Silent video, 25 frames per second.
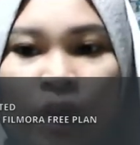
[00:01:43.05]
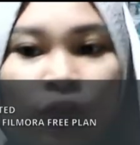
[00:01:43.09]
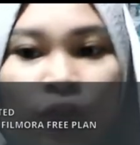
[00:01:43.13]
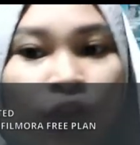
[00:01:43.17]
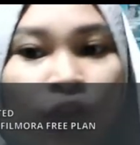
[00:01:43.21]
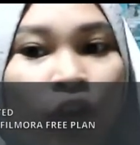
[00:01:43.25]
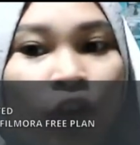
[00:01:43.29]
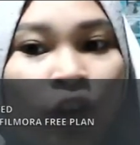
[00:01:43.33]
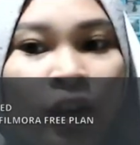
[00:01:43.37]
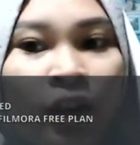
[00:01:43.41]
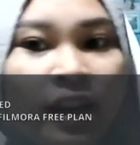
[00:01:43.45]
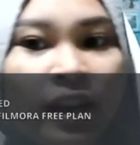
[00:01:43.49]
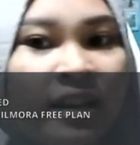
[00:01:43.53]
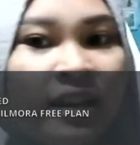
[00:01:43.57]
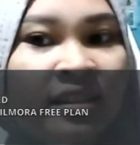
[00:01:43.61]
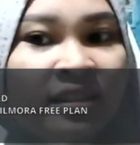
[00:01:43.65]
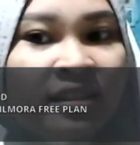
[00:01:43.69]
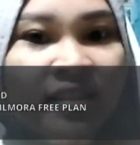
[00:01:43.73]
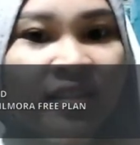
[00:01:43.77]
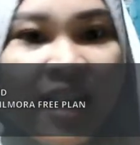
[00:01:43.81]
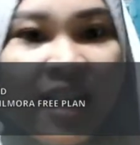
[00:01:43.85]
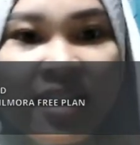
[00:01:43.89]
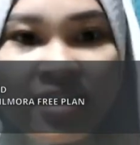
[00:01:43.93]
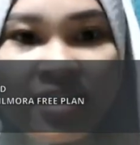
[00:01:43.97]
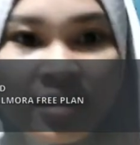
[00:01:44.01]
For
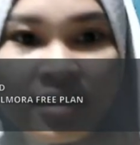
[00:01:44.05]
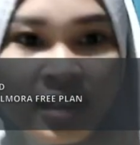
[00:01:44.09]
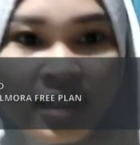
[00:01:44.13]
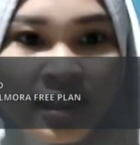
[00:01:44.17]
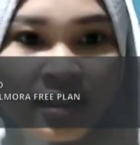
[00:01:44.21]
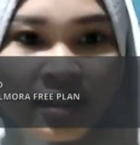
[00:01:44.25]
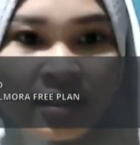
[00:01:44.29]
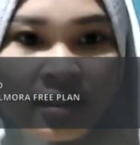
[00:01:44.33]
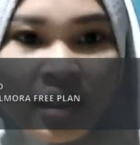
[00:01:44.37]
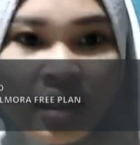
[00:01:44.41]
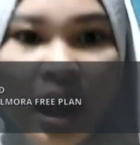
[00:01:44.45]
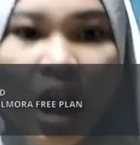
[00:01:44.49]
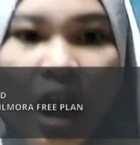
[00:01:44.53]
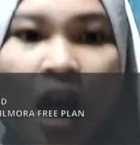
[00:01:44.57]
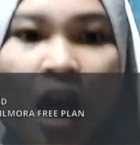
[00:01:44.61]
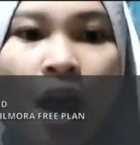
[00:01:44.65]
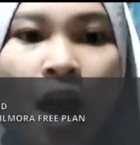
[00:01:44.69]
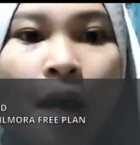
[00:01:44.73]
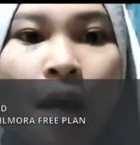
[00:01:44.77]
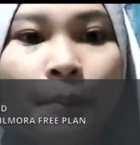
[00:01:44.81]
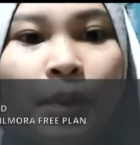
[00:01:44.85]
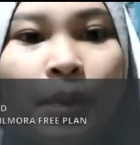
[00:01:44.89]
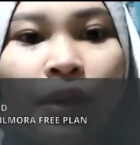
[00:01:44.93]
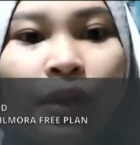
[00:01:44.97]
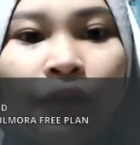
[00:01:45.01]
instance,
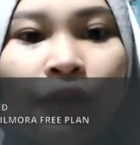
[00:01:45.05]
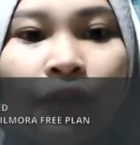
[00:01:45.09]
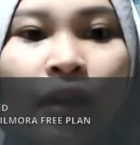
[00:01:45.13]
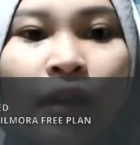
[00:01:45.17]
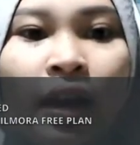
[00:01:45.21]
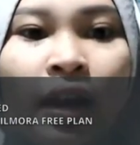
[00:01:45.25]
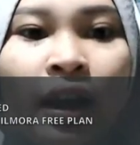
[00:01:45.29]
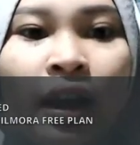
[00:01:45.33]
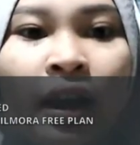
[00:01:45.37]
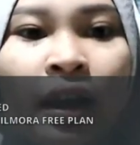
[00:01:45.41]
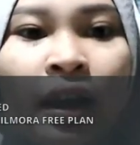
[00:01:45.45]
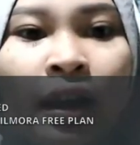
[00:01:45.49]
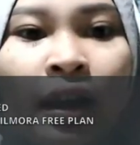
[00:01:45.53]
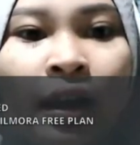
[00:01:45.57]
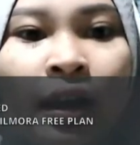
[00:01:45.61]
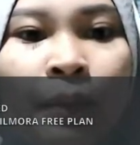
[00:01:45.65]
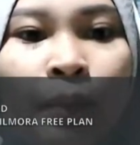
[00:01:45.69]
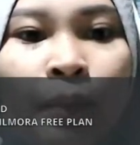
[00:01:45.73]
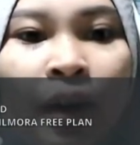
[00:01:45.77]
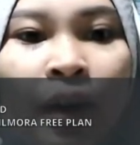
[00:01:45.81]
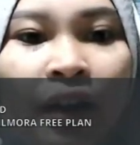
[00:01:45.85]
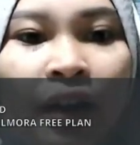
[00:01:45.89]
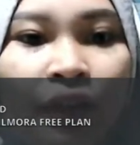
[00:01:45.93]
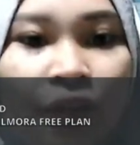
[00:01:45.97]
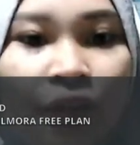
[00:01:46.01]

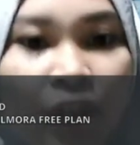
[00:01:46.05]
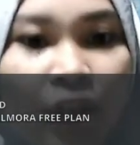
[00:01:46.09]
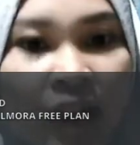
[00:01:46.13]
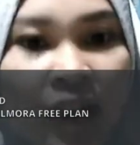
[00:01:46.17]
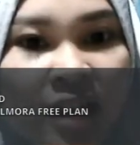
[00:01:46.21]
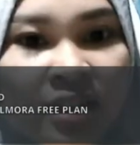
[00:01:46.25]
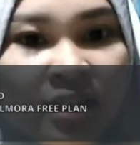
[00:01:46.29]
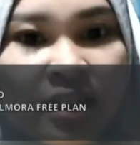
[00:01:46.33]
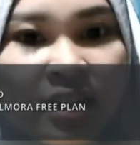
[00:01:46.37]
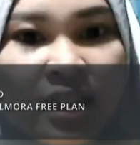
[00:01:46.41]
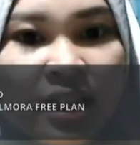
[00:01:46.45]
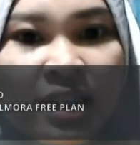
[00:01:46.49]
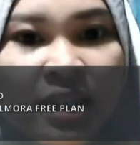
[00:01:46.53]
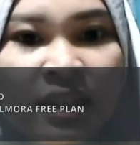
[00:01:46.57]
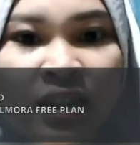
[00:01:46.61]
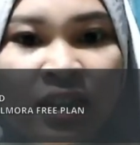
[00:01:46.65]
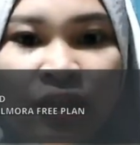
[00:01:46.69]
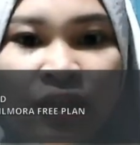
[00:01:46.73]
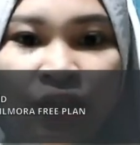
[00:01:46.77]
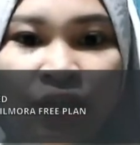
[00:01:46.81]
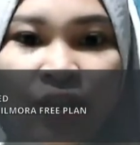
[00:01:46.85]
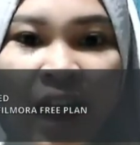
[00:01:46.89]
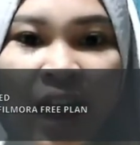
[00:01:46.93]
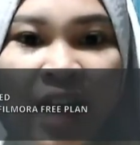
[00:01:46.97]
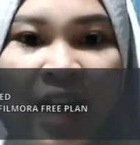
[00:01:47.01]
breakfast in the
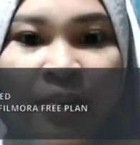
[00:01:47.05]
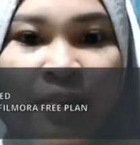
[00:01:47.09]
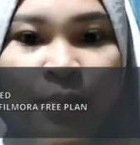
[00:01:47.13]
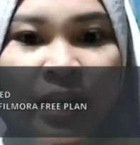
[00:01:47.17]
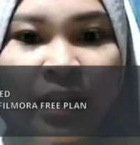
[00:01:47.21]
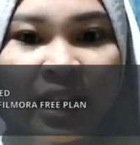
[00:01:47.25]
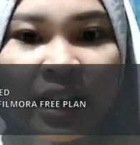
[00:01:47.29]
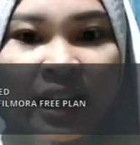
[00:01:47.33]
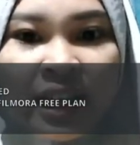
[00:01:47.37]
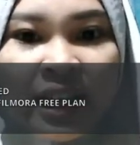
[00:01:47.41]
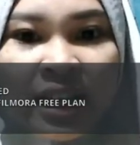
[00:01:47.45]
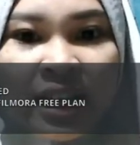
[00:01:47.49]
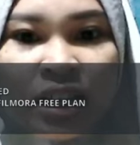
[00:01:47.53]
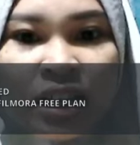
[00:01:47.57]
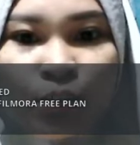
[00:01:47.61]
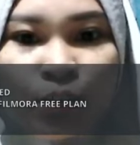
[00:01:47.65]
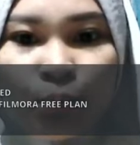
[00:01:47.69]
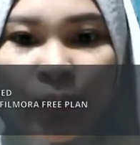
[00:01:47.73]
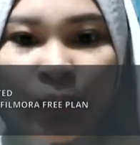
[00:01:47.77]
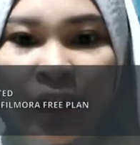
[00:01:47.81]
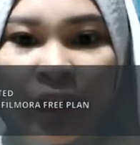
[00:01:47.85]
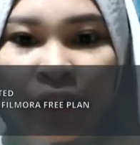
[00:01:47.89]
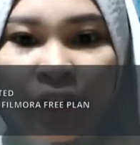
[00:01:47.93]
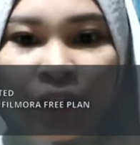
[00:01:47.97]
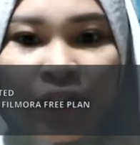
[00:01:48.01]
fine because
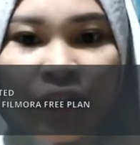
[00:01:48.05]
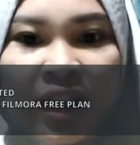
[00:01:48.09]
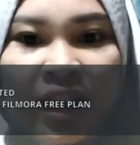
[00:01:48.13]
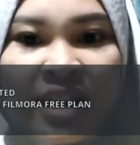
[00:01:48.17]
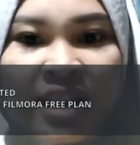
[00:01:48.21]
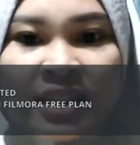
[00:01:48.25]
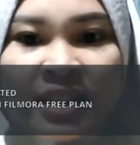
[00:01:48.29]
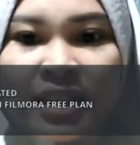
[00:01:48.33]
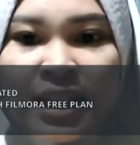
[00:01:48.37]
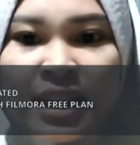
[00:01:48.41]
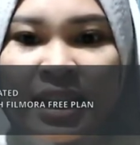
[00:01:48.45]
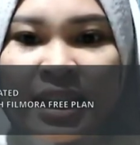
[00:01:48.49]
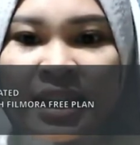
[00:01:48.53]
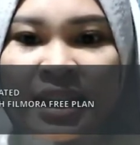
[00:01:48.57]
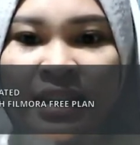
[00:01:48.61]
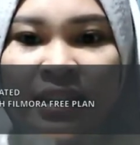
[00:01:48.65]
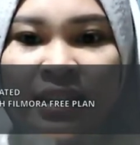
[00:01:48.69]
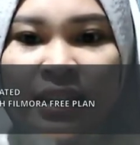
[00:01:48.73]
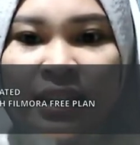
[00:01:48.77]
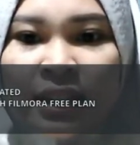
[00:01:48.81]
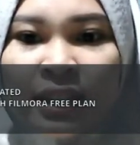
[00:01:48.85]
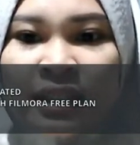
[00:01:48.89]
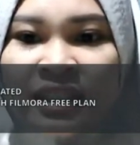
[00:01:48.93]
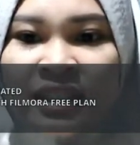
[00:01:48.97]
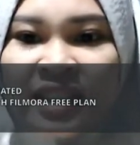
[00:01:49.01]
breakfast is
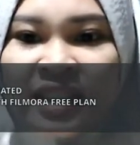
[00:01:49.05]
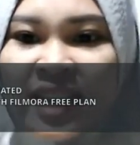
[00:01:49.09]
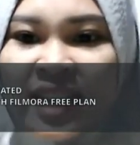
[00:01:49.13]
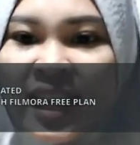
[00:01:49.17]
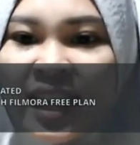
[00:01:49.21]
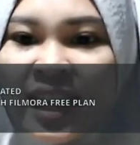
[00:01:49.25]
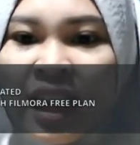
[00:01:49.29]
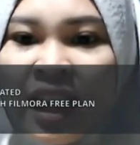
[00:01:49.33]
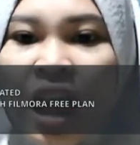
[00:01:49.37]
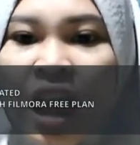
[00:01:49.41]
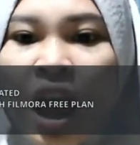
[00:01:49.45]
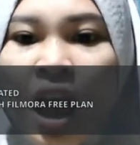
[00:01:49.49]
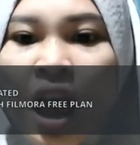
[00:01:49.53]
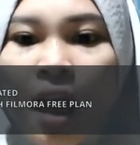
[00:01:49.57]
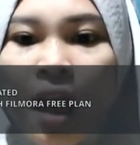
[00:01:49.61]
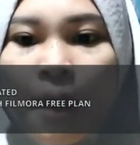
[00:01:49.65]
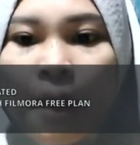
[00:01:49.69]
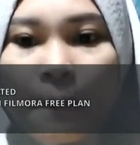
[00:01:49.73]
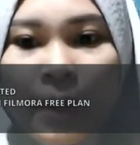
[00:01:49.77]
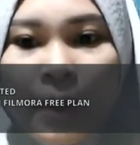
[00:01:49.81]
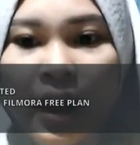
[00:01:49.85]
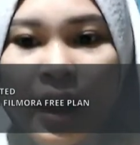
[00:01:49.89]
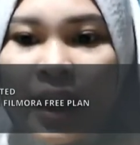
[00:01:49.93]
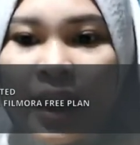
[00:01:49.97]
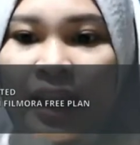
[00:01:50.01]
a thing
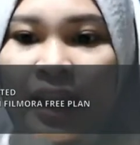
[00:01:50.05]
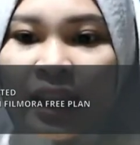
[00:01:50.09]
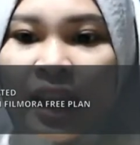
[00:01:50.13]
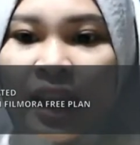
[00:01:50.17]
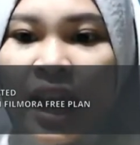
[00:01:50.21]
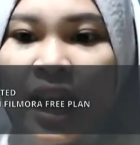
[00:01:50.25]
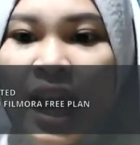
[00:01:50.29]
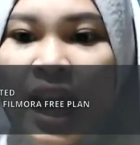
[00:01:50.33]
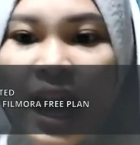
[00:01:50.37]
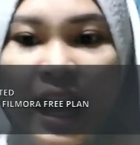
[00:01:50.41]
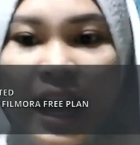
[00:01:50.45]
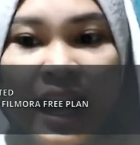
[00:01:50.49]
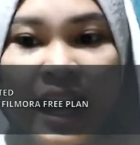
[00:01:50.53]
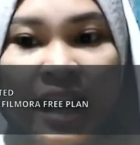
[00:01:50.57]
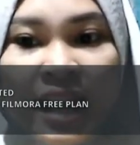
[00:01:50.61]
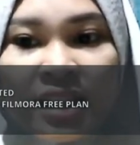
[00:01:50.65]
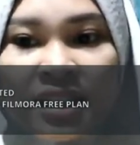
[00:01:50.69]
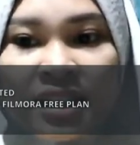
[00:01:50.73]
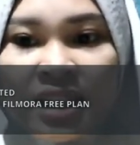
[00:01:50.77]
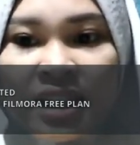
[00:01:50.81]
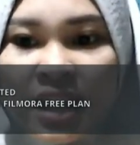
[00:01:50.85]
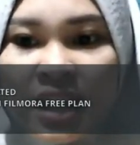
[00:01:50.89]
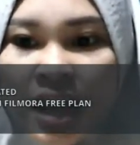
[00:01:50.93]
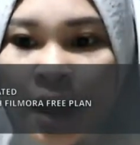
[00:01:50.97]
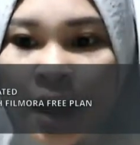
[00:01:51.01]
being
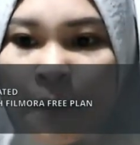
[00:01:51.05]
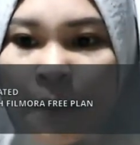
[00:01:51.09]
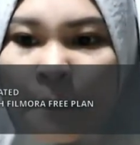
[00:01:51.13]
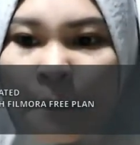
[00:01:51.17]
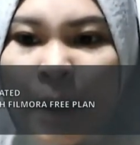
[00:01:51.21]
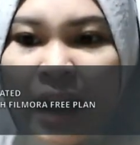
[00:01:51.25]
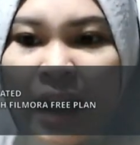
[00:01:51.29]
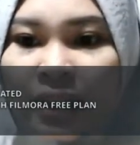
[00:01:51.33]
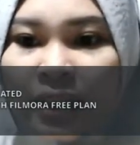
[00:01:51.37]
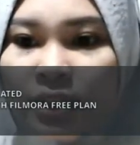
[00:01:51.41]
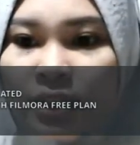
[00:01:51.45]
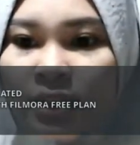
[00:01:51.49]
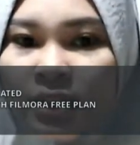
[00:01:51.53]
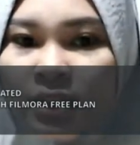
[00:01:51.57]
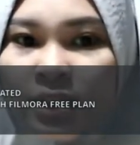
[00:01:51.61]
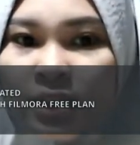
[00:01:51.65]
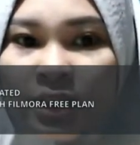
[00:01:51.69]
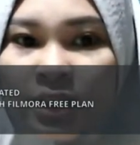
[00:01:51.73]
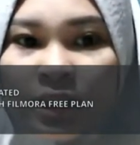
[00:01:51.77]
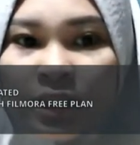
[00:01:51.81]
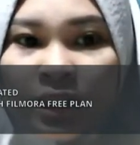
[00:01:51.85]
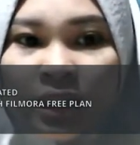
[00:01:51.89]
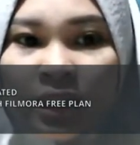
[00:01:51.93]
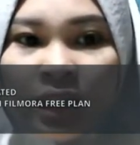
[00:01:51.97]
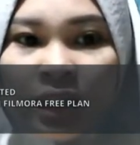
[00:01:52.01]
eating, but
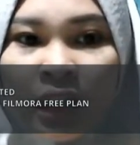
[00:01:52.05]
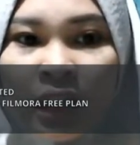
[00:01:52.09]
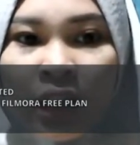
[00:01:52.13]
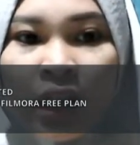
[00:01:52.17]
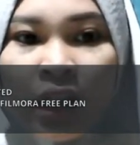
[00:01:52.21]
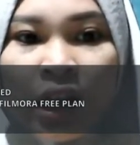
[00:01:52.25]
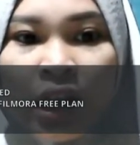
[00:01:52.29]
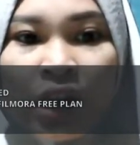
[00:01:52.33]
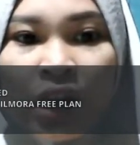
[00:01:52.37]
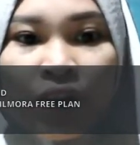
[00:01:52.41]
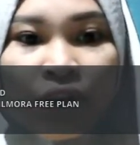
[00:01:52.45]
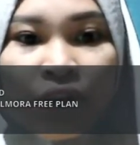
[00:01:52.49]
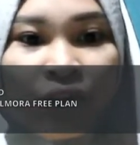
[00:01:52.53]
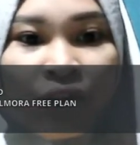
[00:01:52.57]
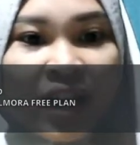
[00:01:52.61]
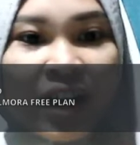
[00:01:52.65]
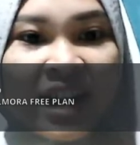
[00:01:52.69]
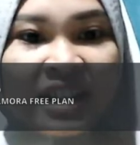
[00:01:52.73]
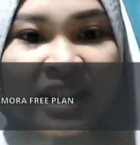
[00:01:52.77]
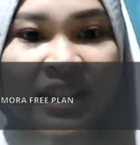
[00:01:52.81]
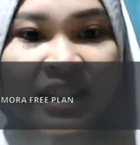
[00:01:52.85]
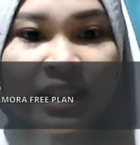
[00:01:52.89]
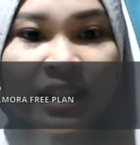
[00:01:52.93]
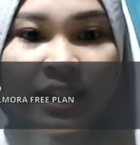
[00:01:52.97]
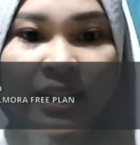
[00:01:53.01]
the
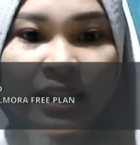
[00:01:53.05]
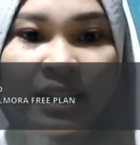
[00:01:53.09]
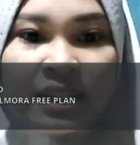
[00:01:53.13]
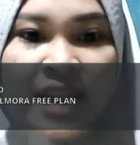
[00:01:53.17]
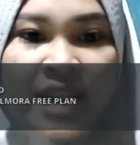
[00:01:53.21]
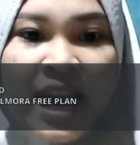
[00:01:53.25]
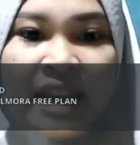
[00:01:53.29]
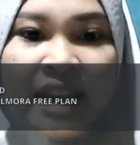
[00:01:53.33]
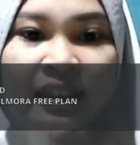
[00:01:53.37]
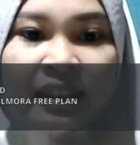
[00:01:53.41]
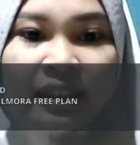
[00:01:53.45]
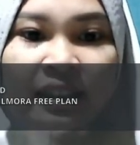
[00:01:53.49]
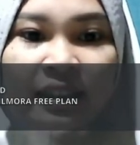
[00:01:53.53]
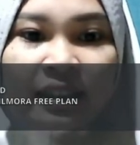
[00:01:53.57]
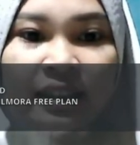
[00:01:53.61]
fact that